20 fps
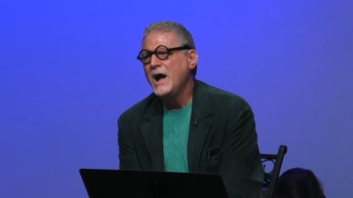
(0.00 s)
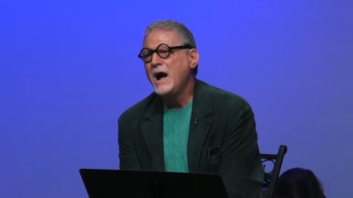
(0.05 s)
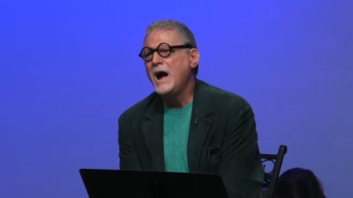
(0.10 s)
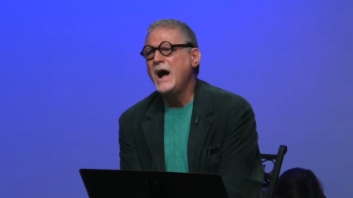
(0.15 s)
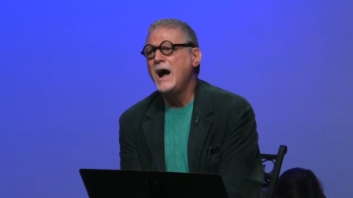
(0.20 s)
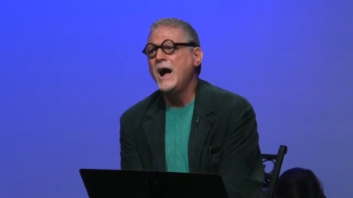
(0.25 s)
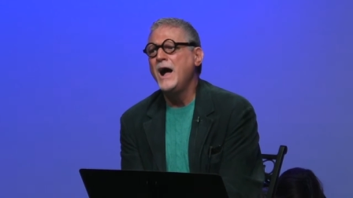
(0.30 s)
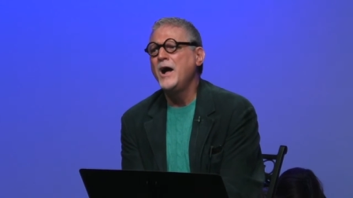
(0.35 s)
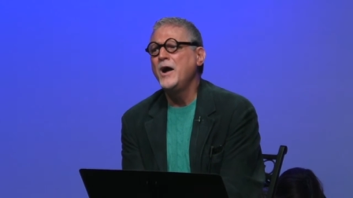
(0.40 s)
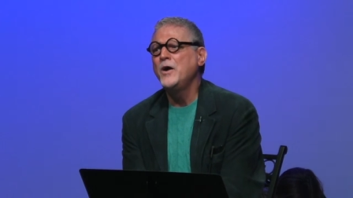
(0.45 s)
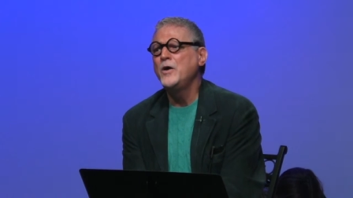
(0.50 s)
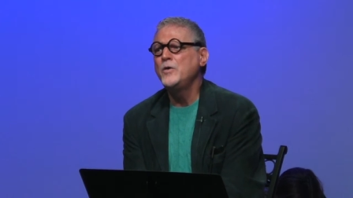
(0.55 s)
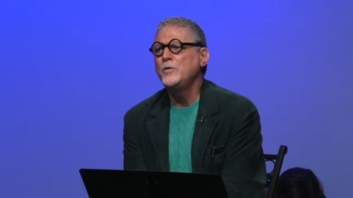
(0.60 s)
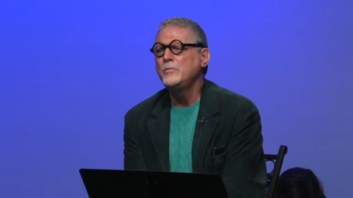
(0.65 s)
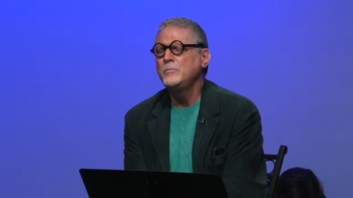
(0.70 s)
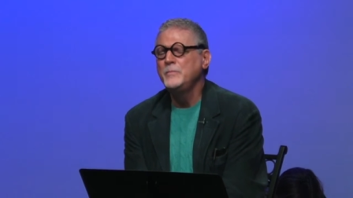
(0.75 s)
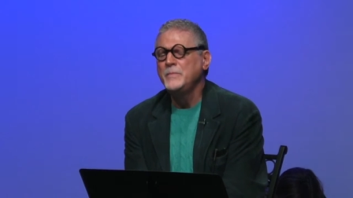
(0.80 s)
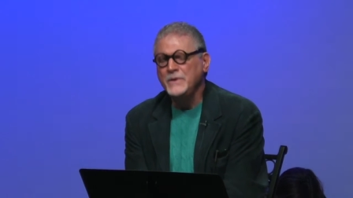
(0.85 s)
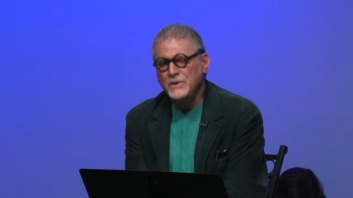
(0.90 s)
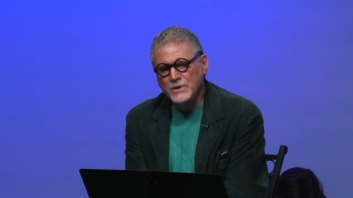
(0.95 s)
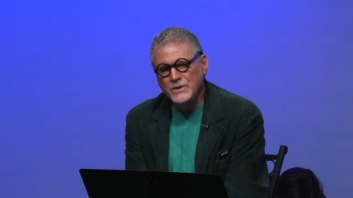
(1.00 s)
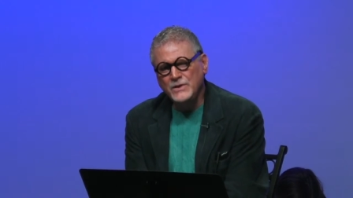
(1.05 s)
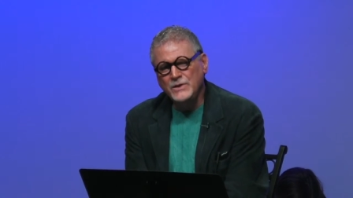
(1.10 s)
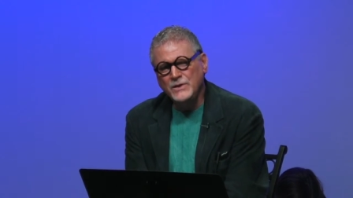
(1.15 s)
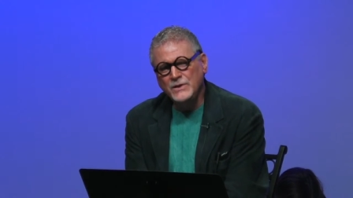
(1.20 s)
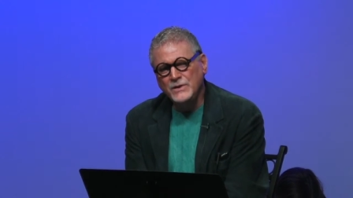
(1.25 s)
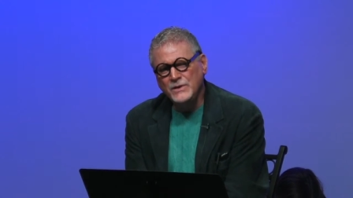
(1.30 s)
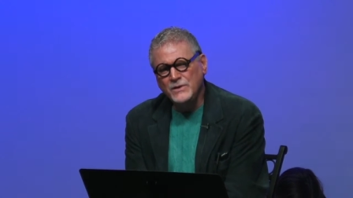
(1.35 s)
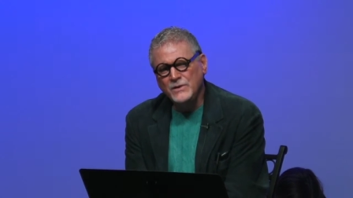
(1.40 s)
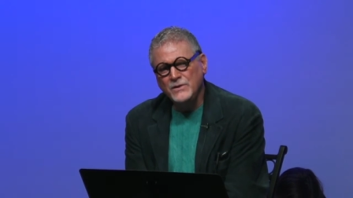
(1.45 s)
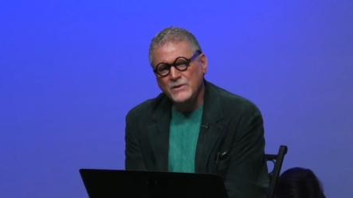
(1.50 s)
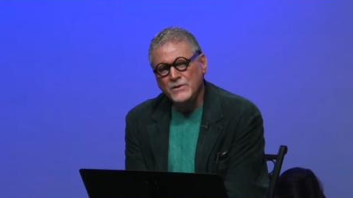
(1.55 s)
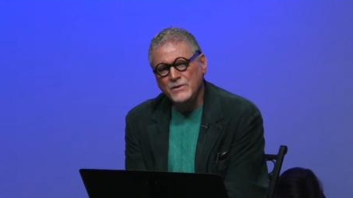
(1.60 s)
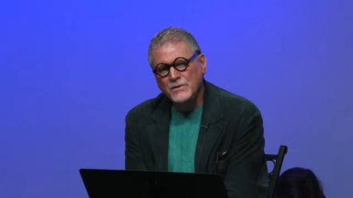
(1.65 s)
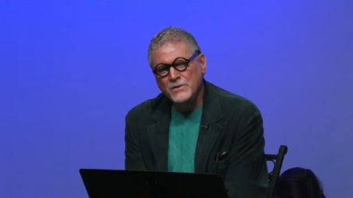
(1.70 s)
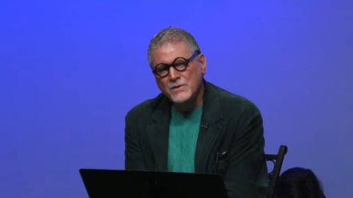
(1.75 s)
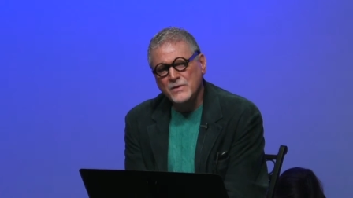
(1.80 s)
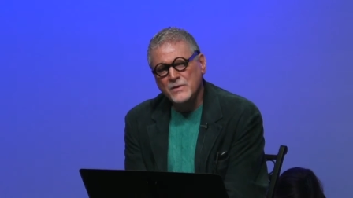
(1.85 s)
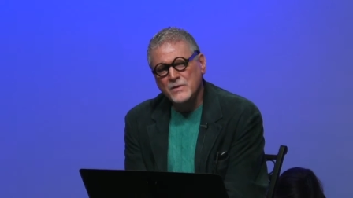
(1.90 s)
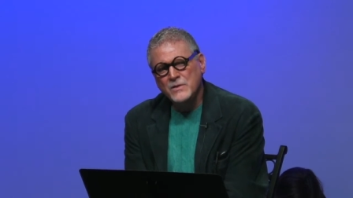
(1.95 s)
I'll be
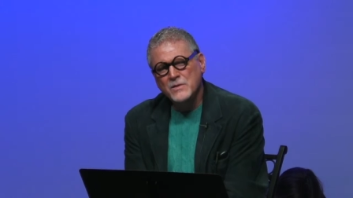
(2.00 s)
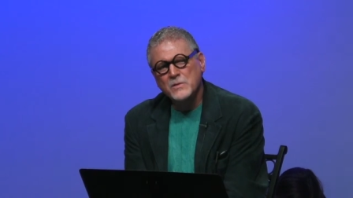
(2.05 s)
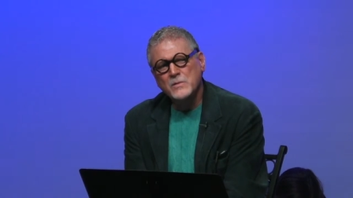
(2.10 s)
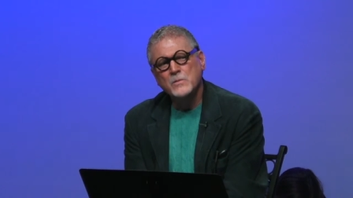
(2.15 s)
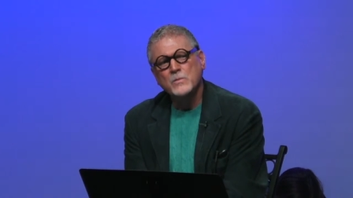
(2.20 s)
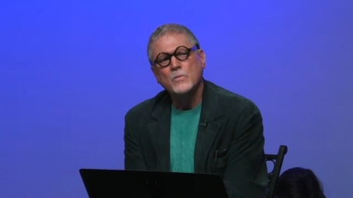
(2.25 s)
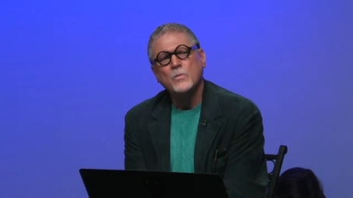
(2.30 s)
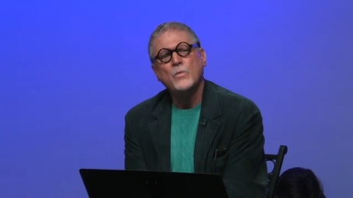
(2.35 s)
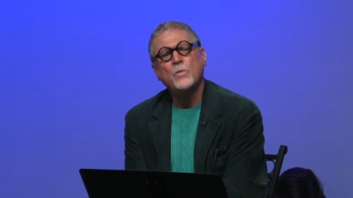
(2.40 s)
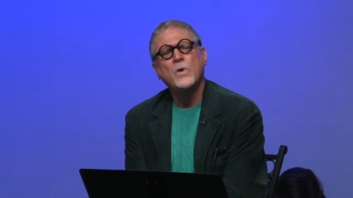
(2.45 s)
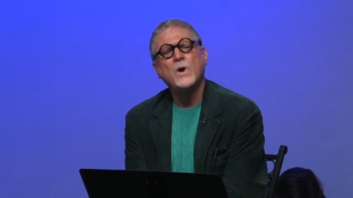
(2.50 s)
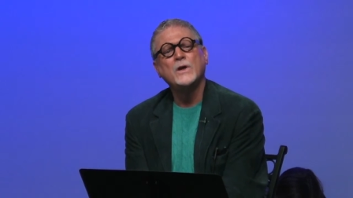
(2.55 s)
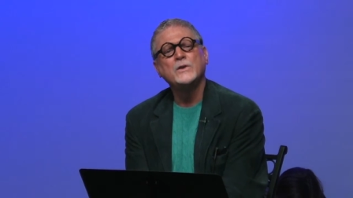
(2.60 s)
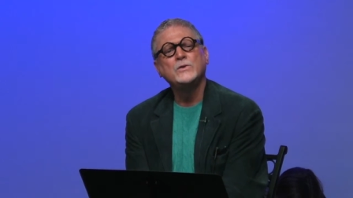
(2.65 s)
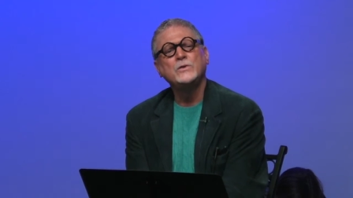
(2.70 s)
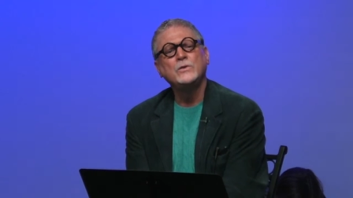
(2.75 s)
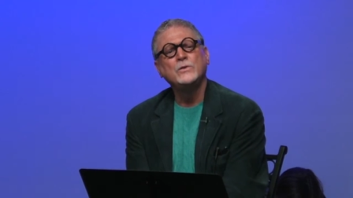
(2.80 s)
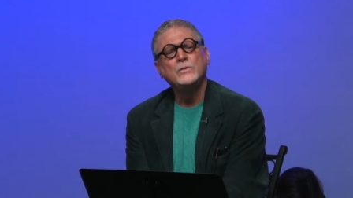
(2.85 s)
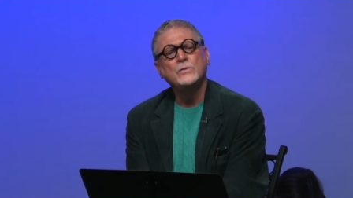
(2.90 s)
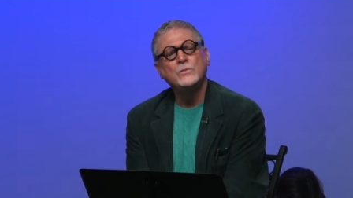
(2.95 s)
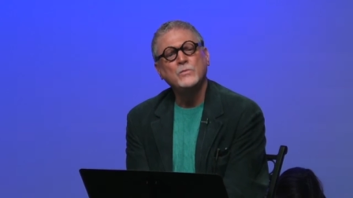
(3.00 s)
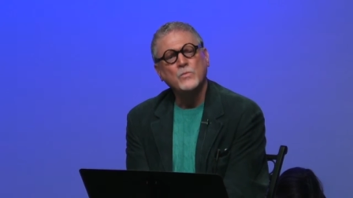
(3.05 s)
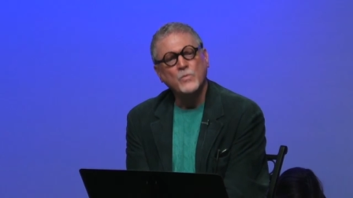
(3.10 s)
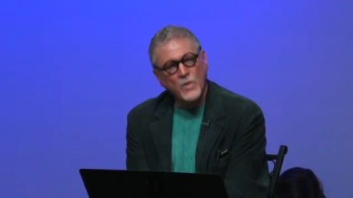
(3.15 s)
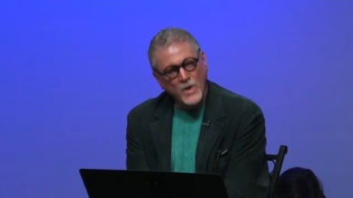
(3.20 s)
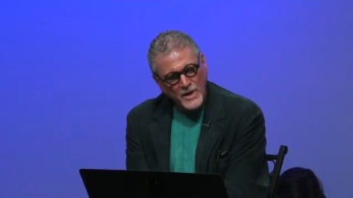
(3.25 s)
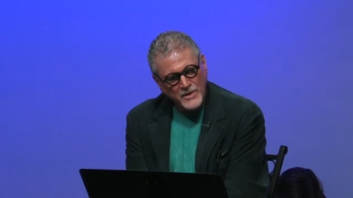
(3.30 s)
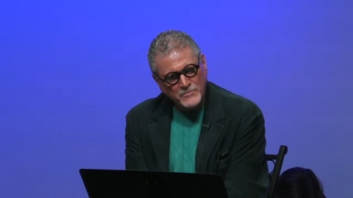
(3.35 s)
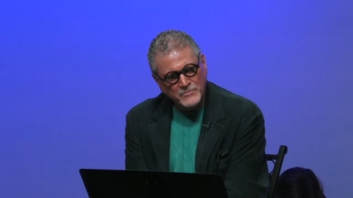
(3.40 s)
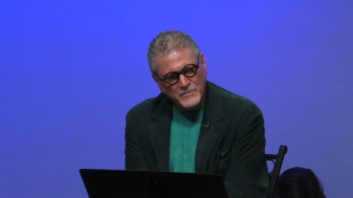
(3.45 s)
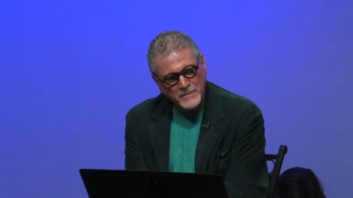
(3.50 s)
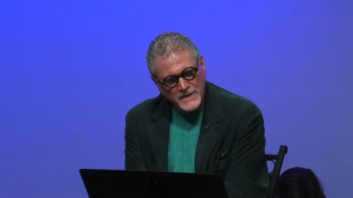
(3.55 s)
what you want